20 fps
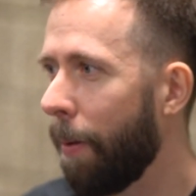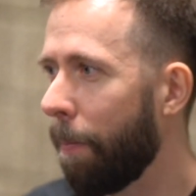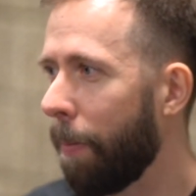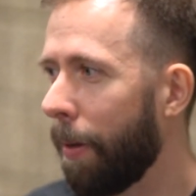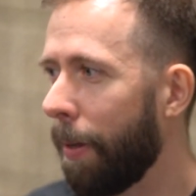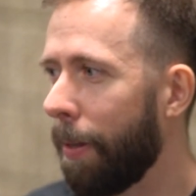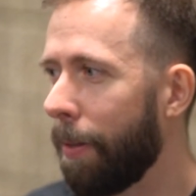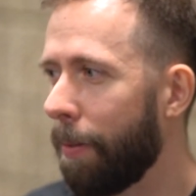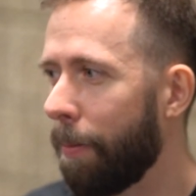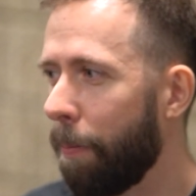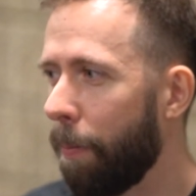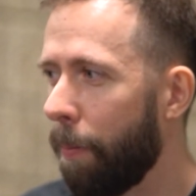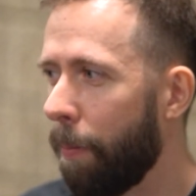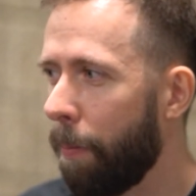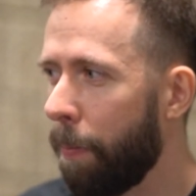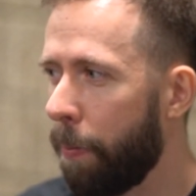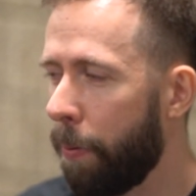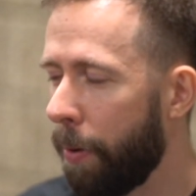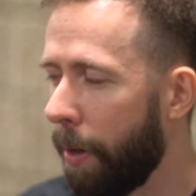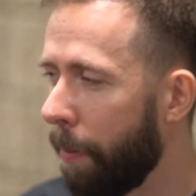but
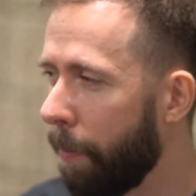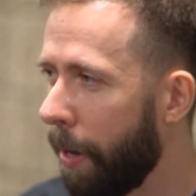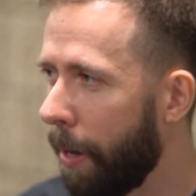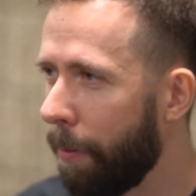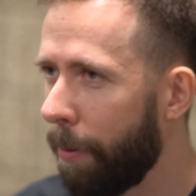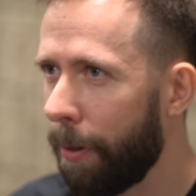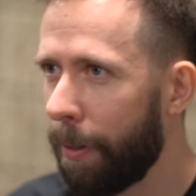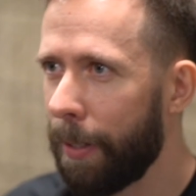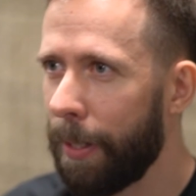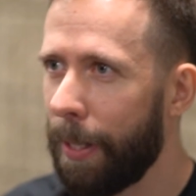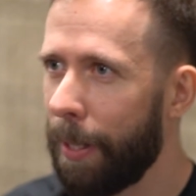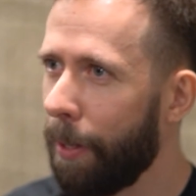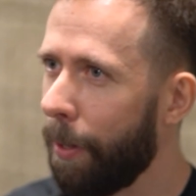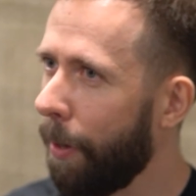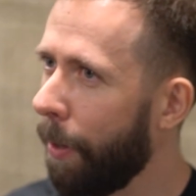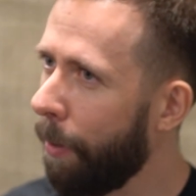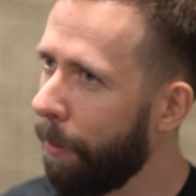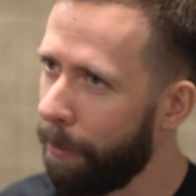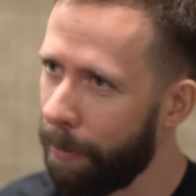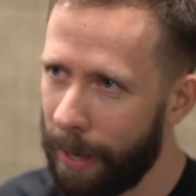primarily a
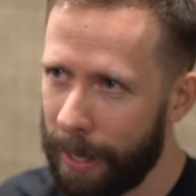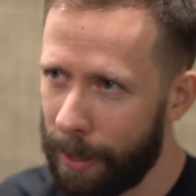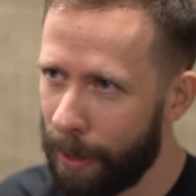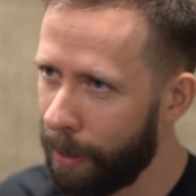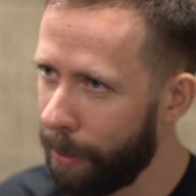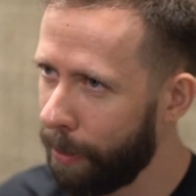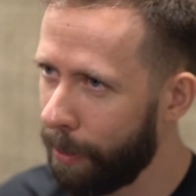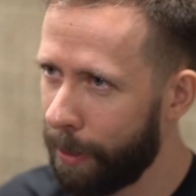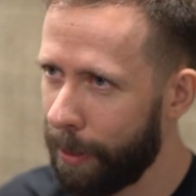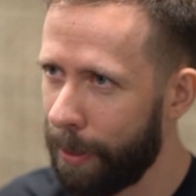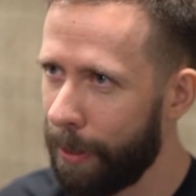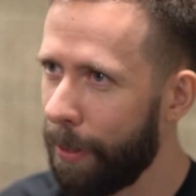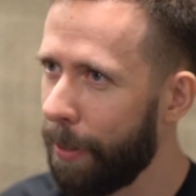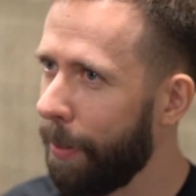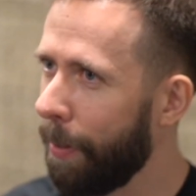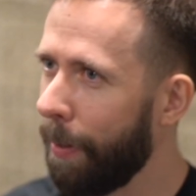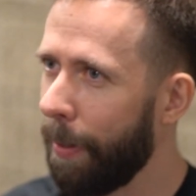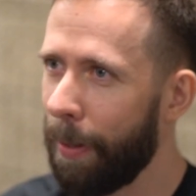lot of white dudes